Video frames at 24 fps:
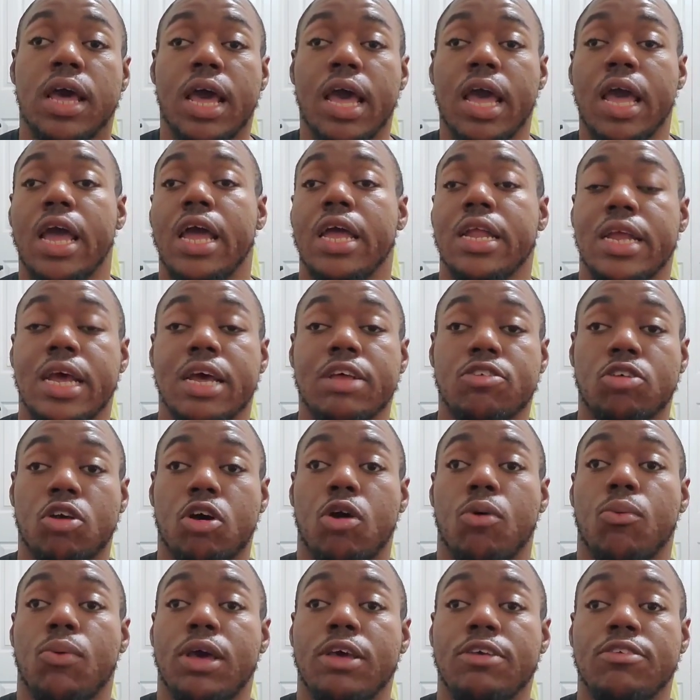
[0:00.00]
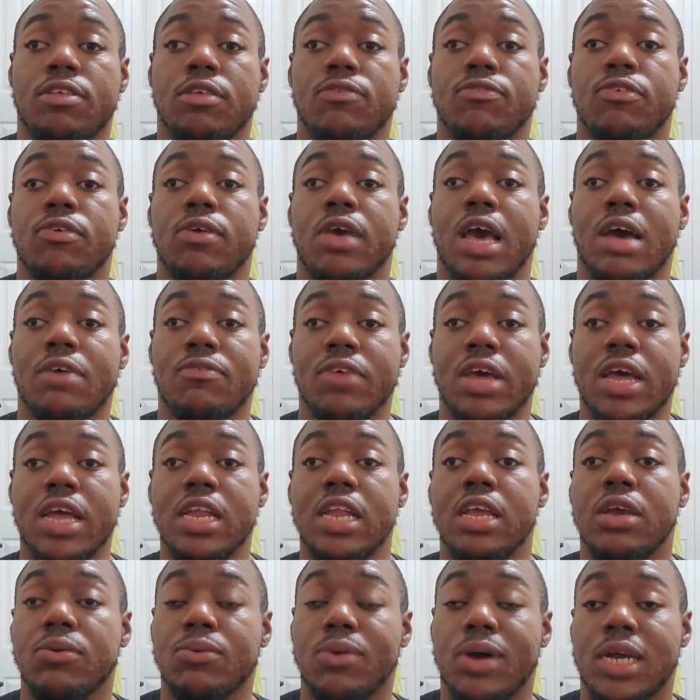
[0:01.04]
And as always, if you have
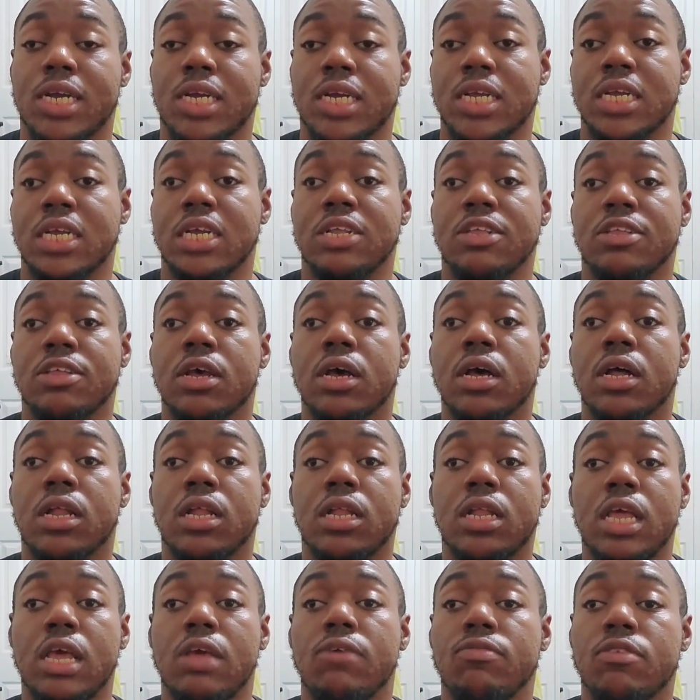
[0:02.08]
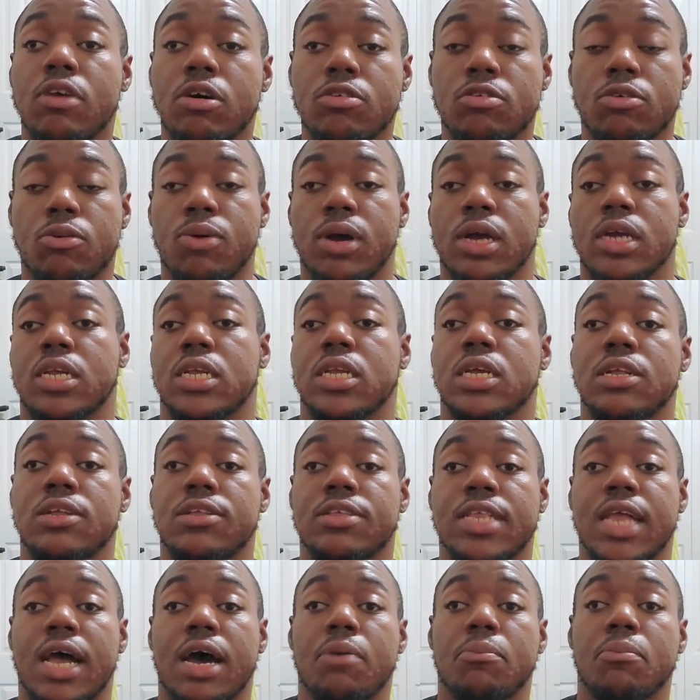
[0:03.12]
any questions, leave those
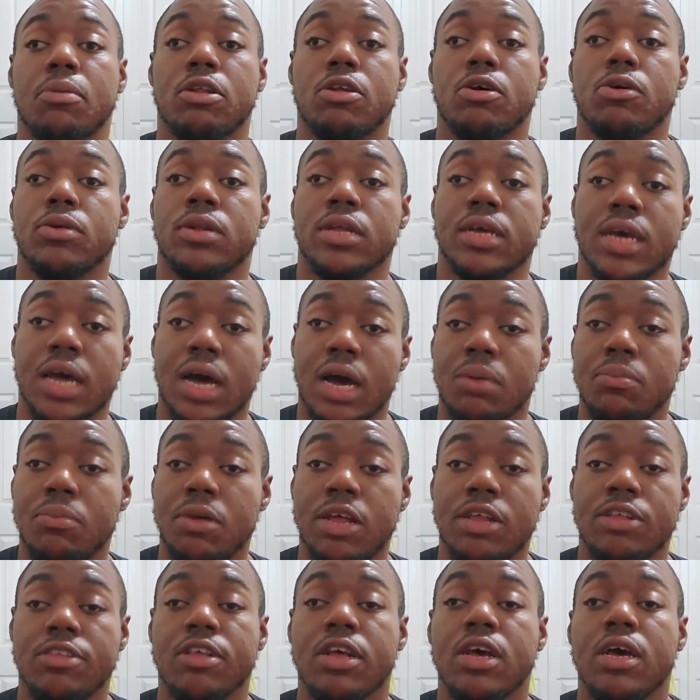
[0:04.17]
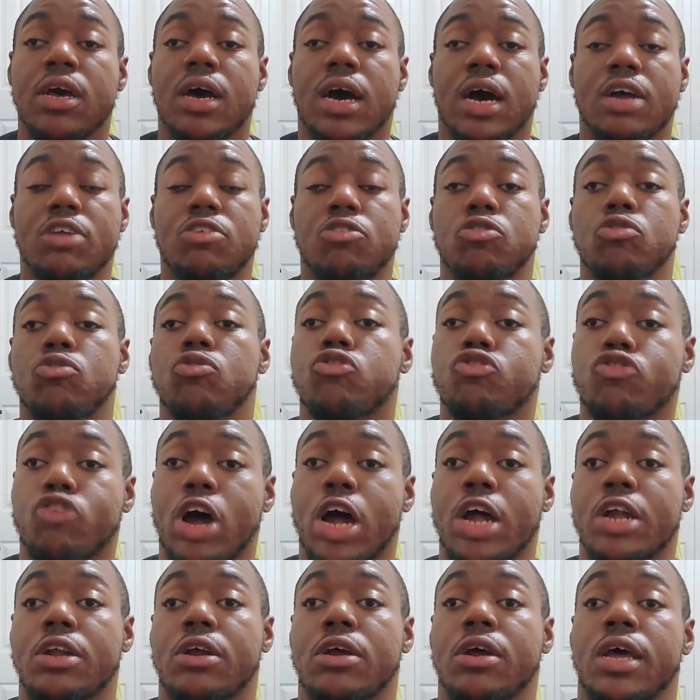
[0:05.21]
questions down below in the comments. I do
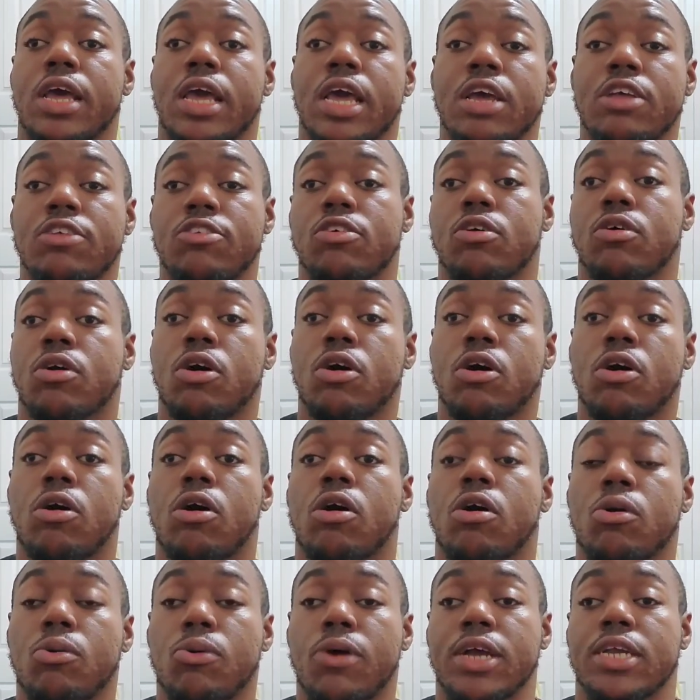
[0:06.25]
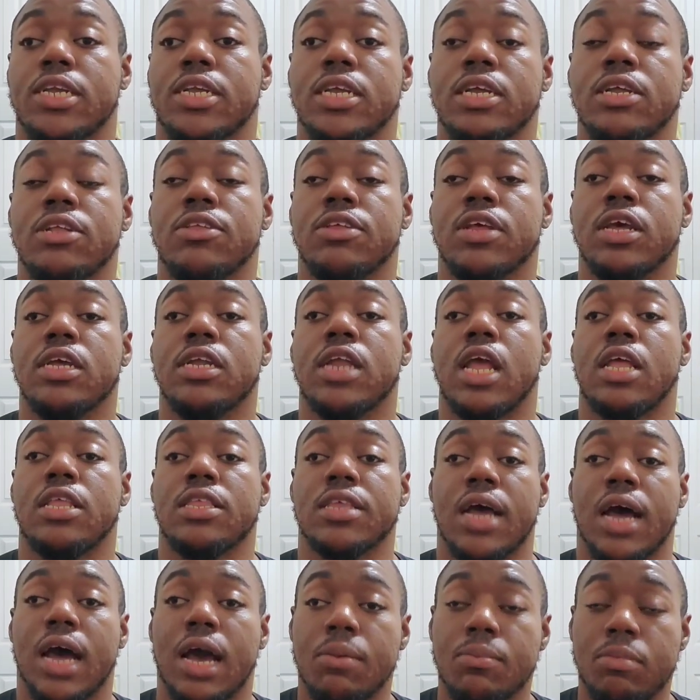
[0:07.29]
try to answer all questions in a
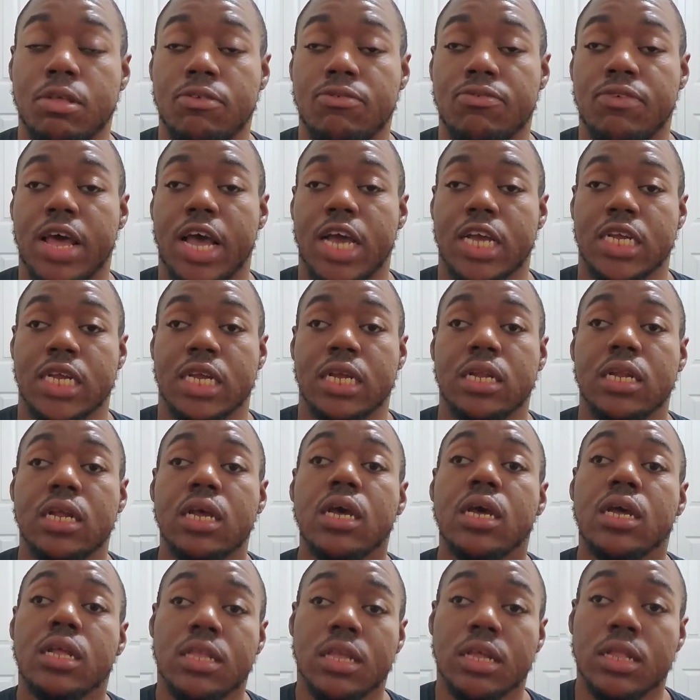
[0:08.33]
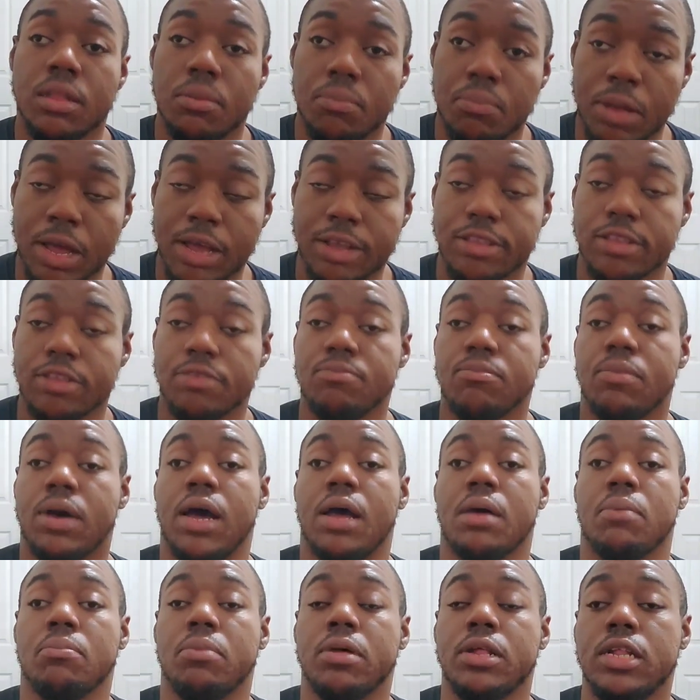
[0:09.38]
timely fashion to the best of
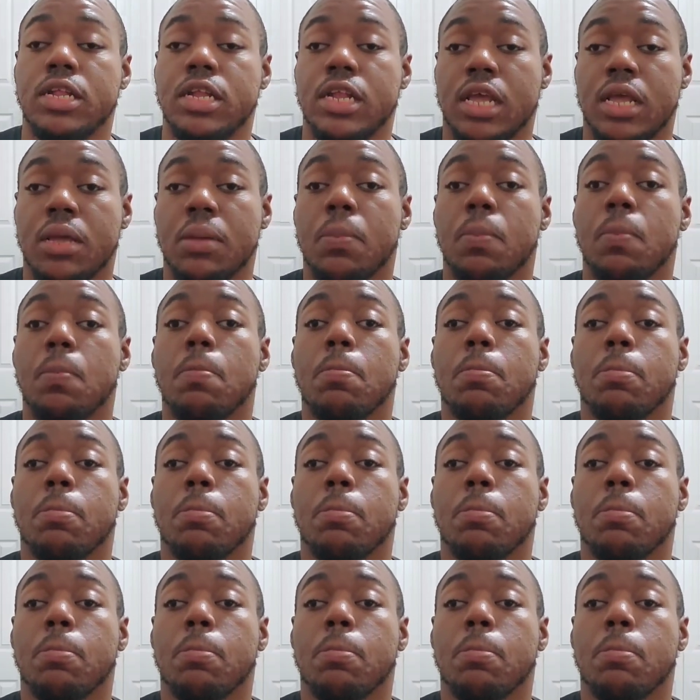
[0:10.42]
my ability.